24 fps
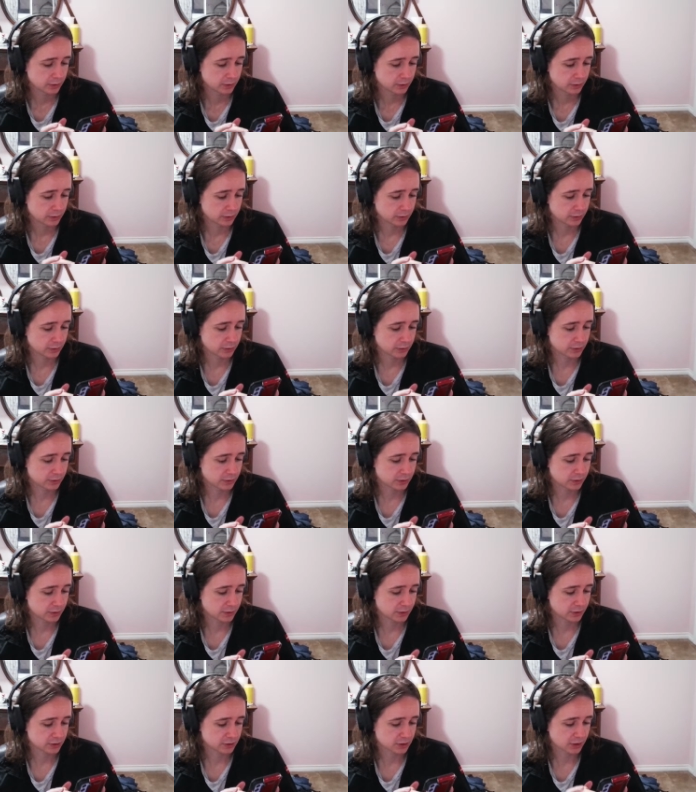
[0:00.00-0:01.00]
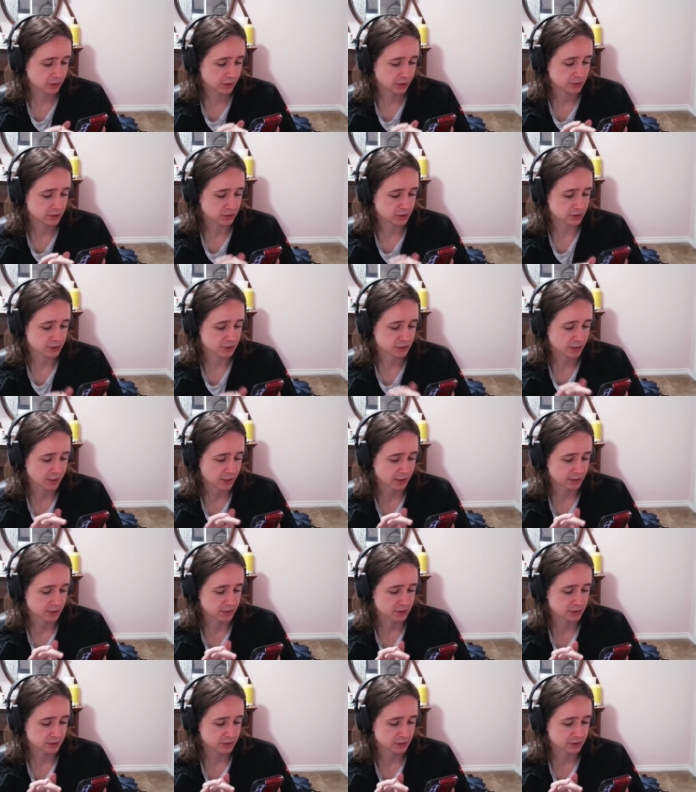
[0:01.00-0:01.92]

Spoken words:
ahead, destination signs.